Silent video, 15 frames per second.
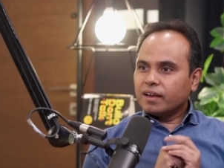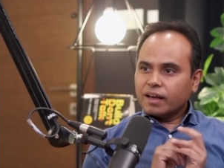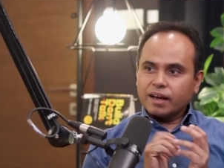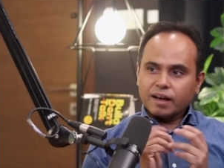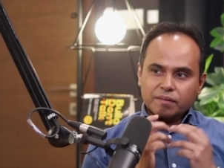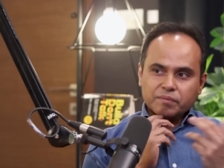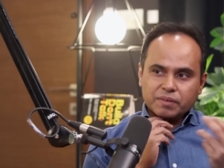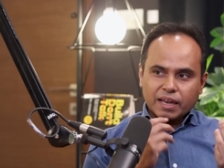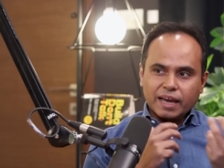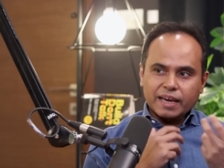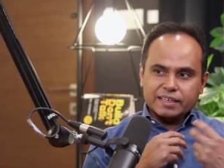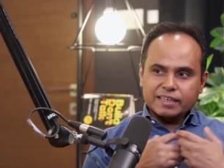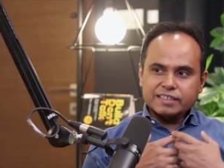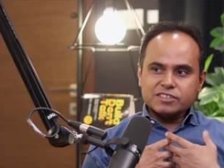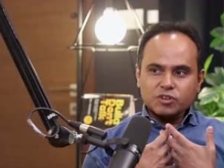Uh,
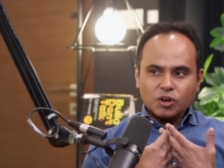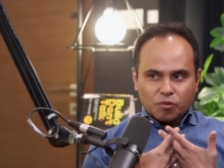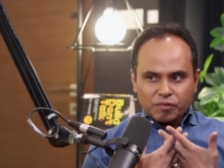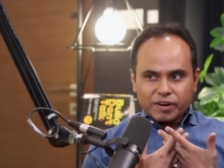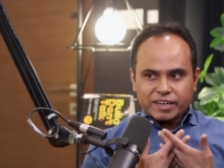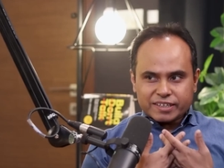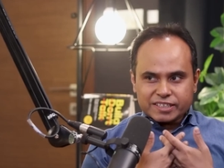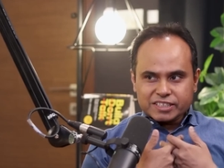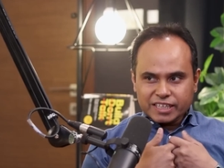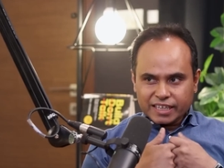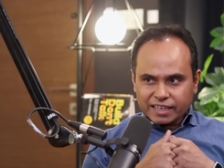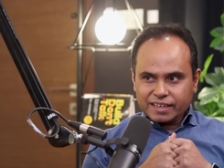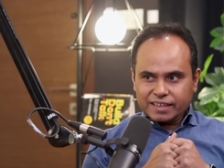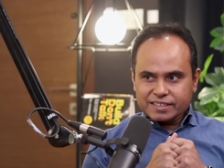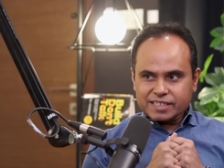it's sort of
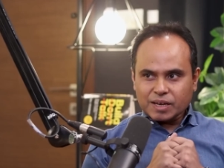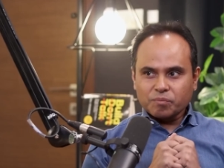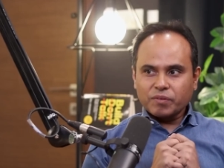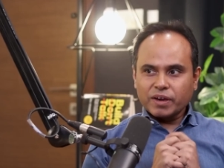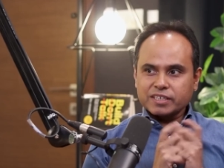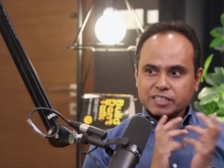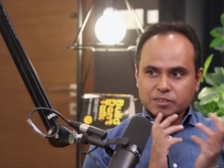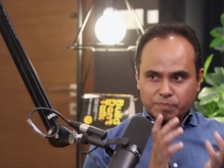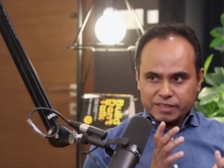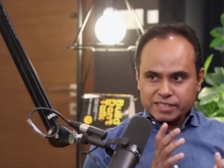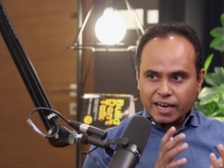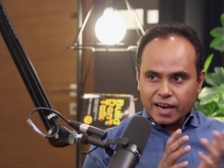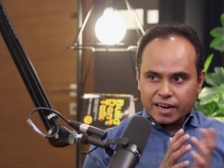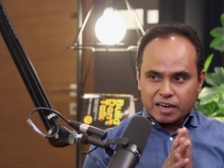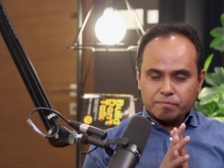interesting in some ways. It's
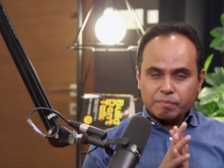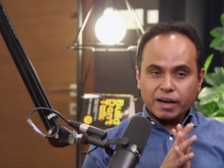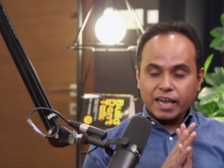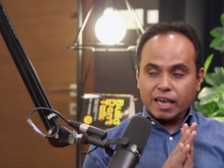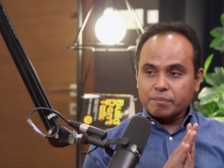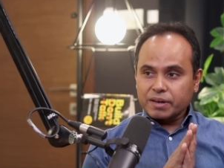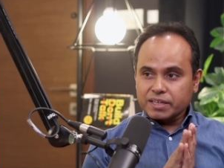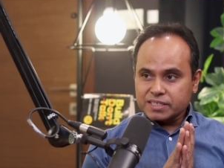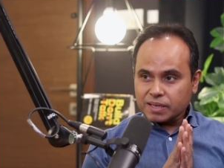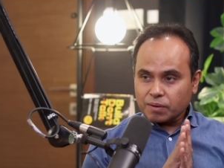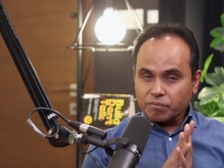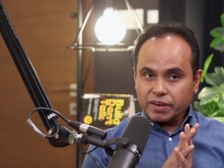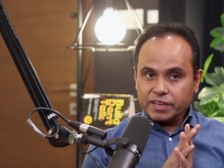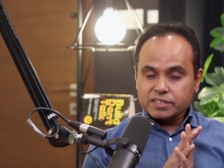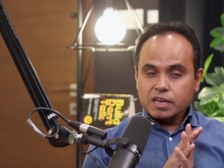bizarre and macabre in
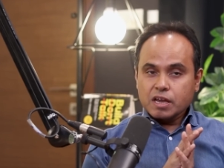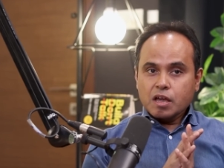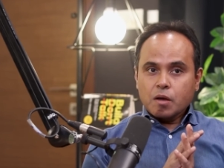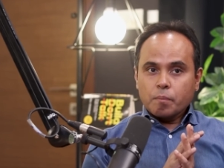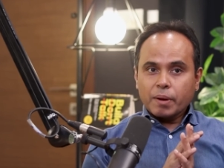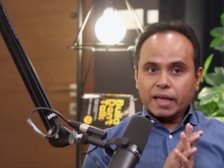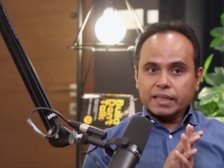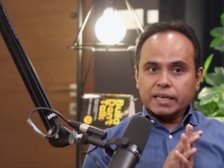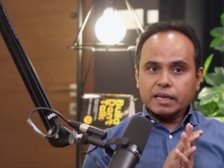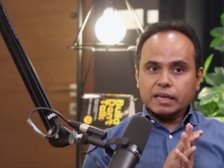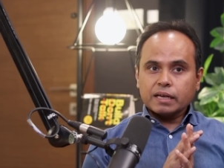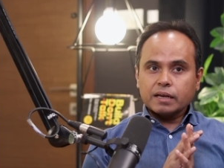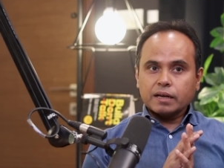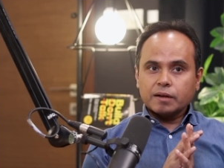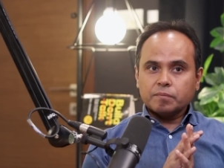some ways. But I
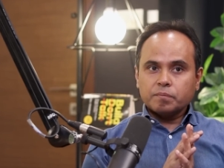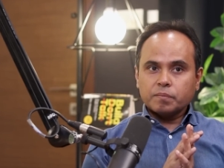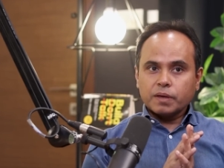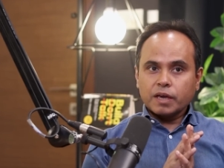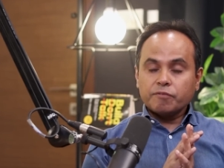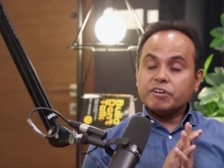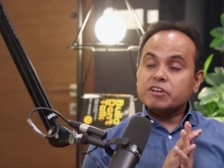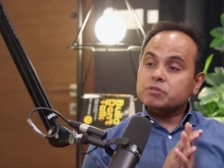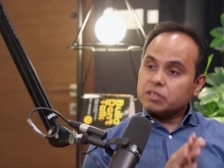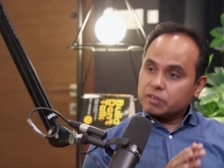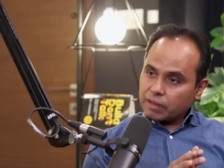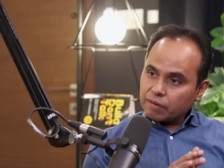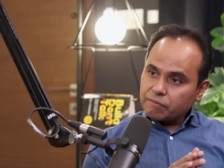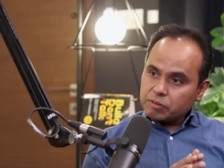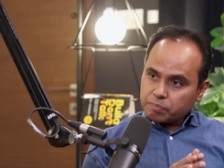think um, if it is
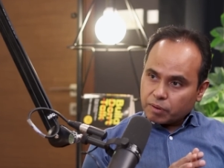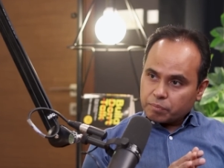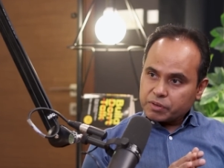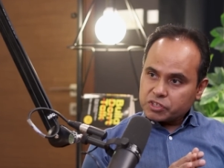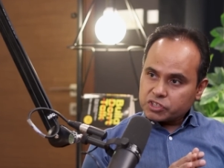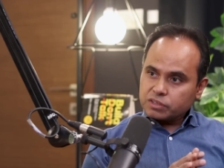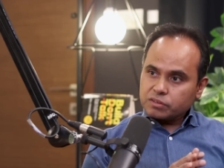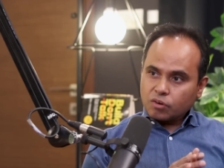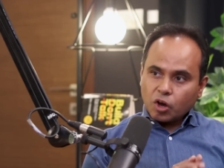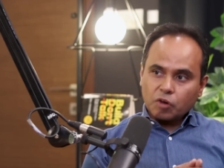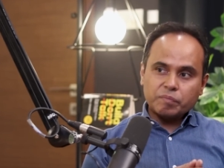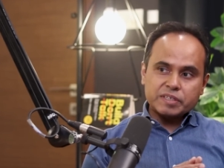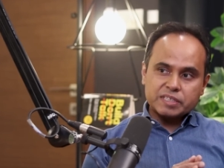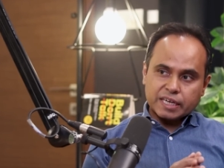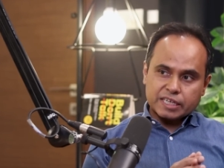done with permission,
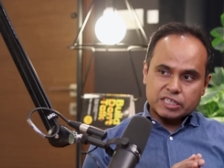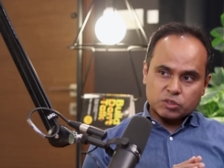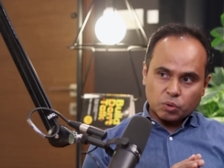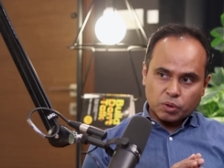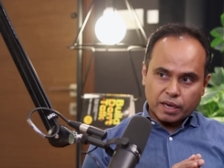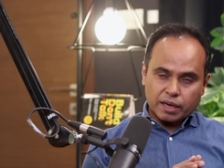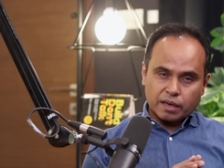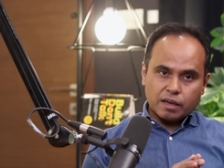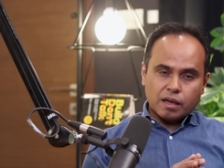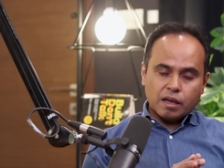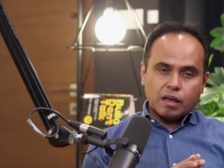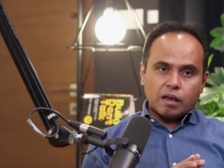obviously it is okay